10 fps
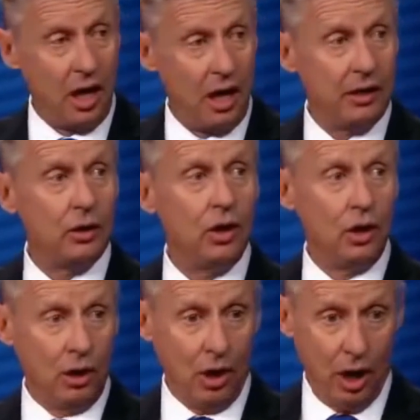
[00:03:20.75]
on
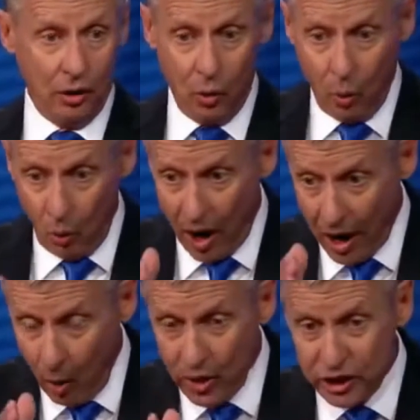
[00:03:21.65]

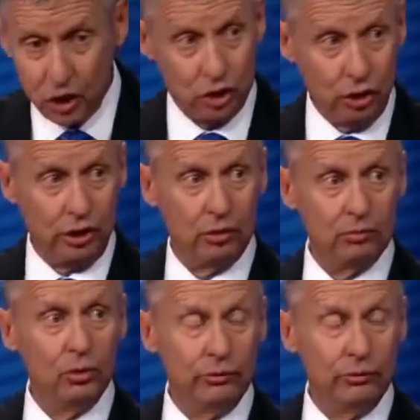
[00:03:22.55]
how we should move